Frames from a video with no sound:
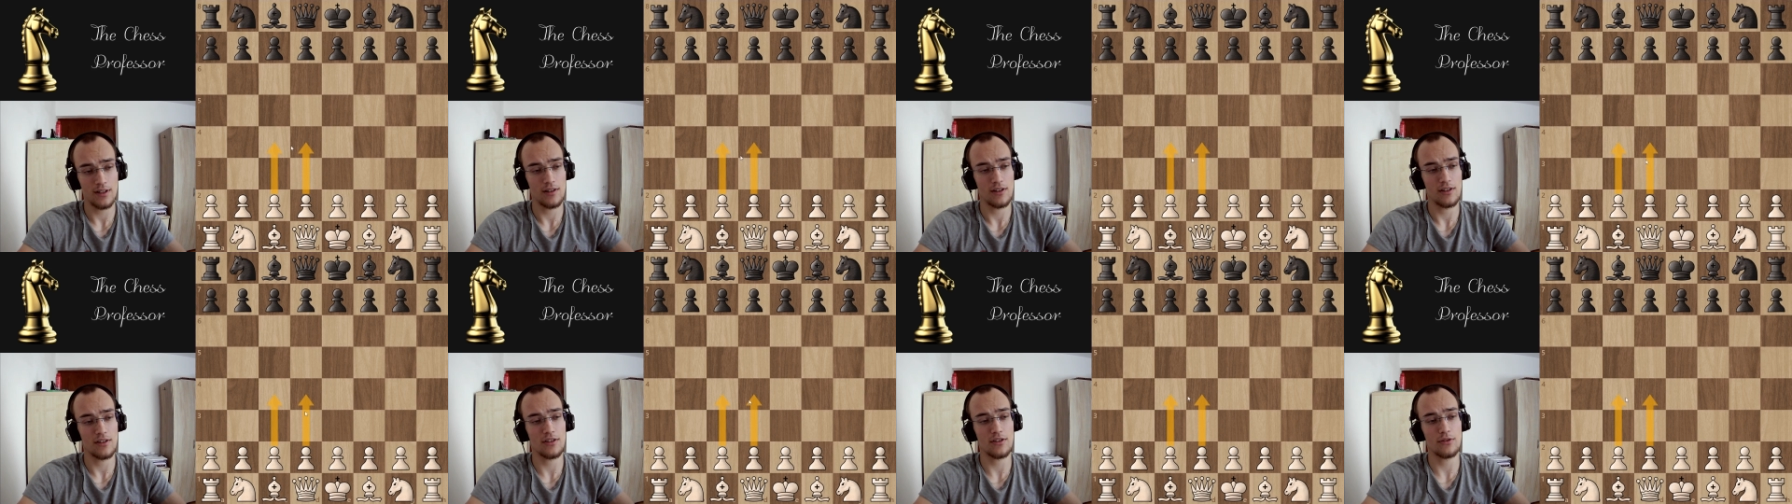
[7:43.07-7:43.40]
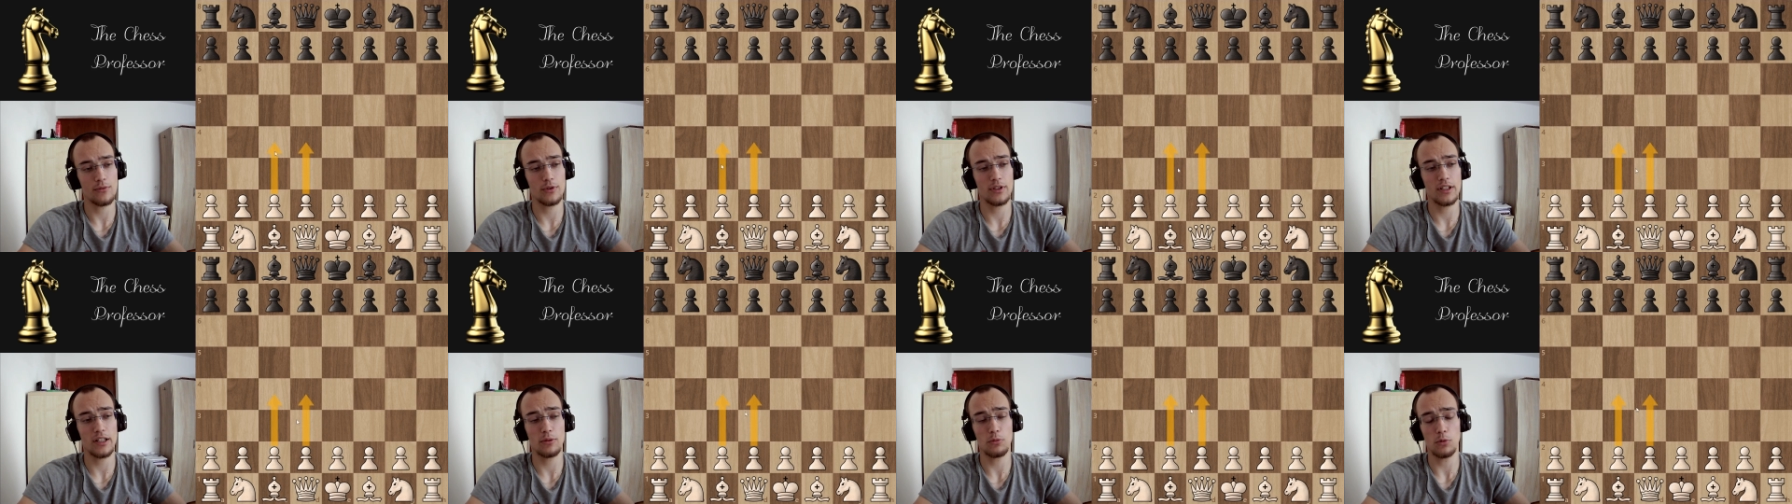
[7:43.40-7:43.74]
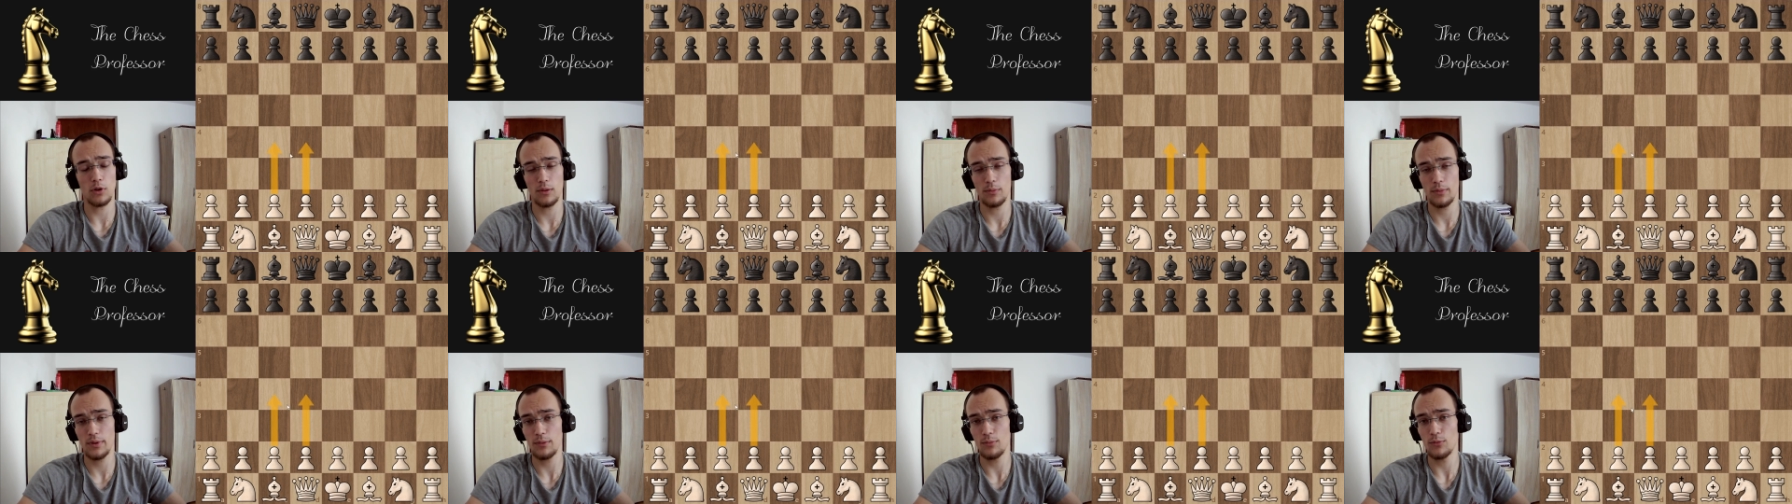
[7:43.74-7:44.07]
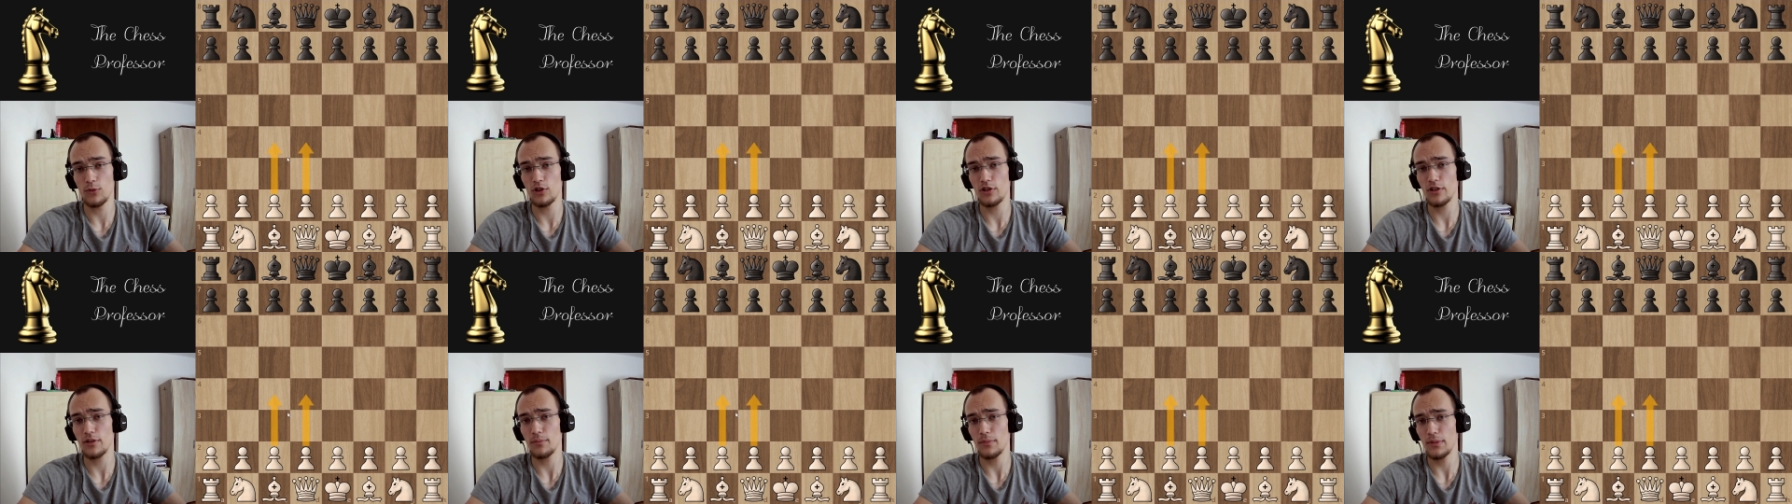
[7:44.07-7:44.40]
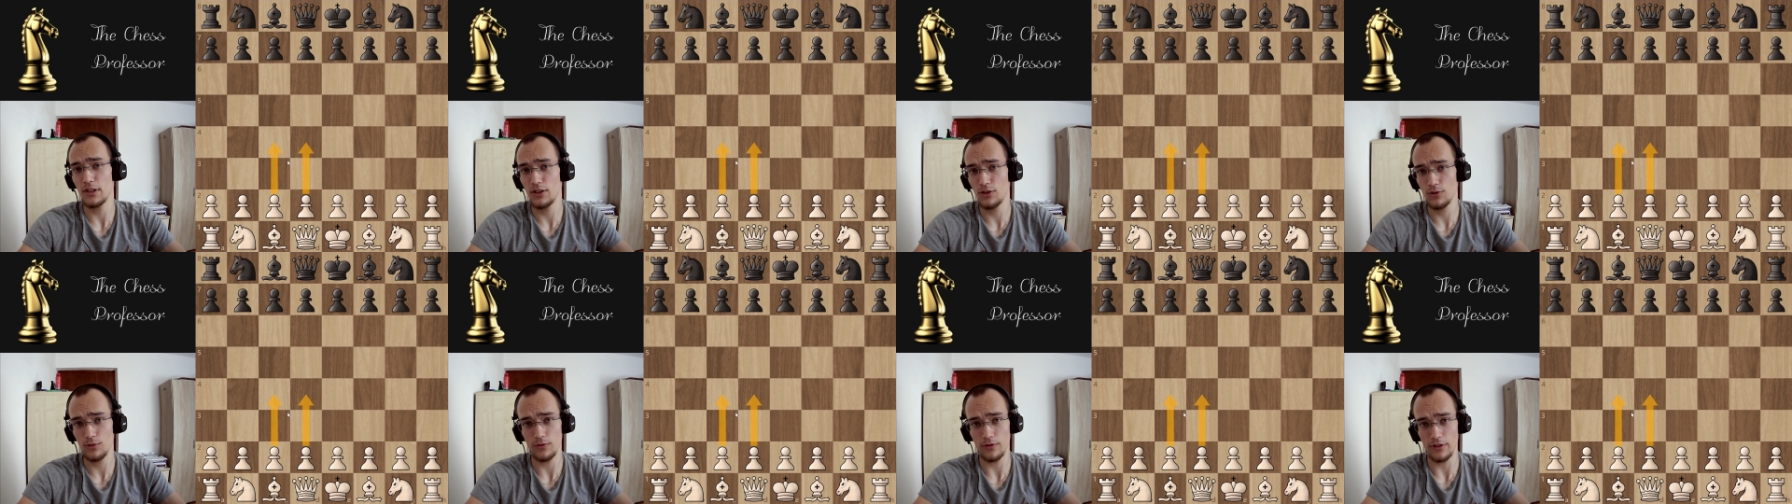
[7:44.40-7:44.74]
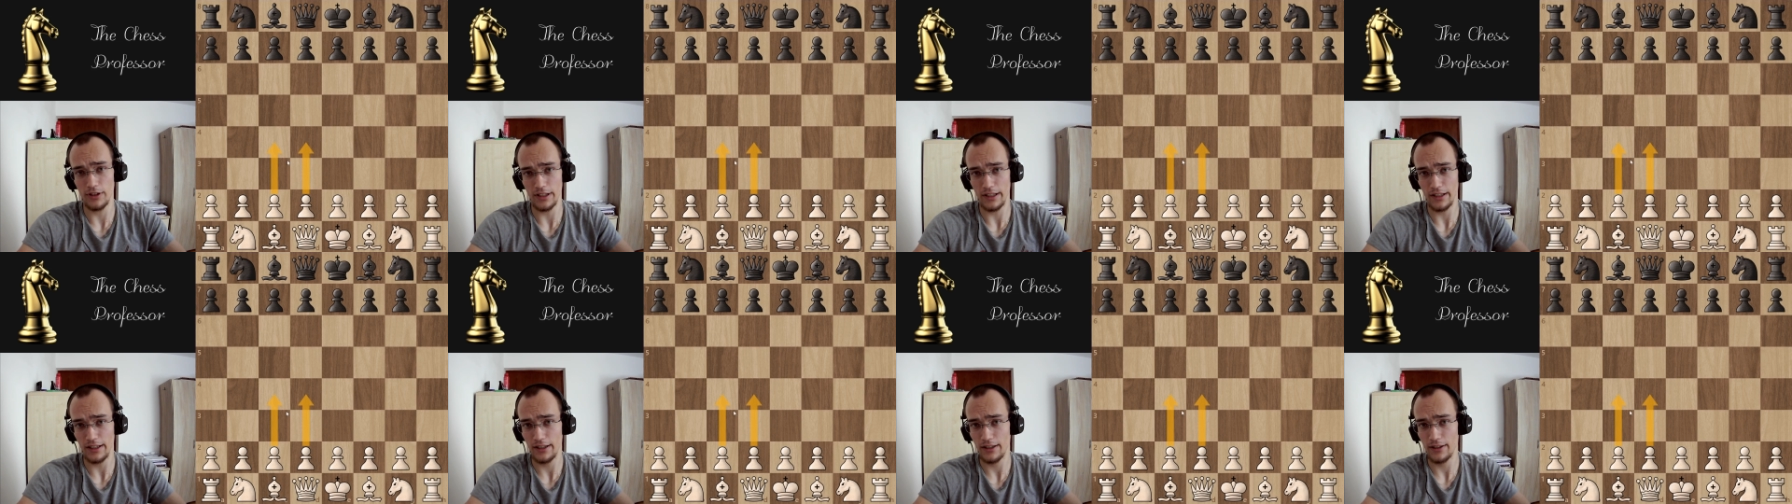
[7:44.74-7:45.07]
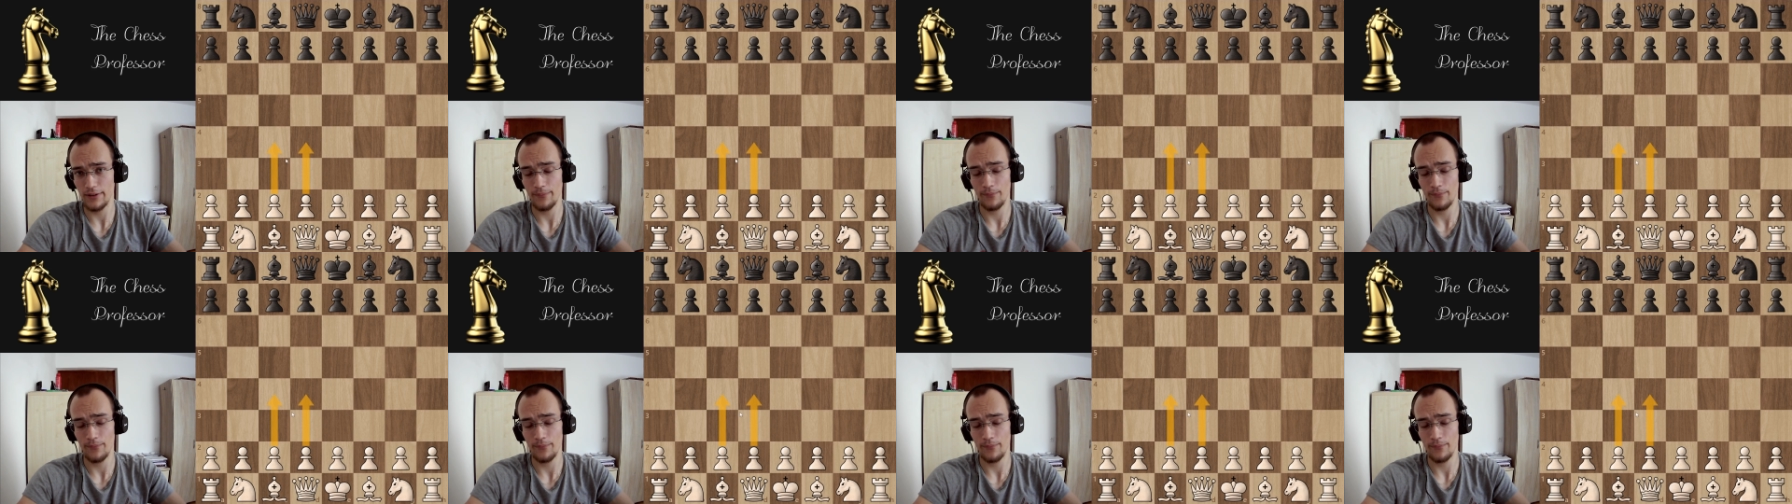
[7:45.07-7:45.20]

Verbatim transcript: so there will be more maneuvering.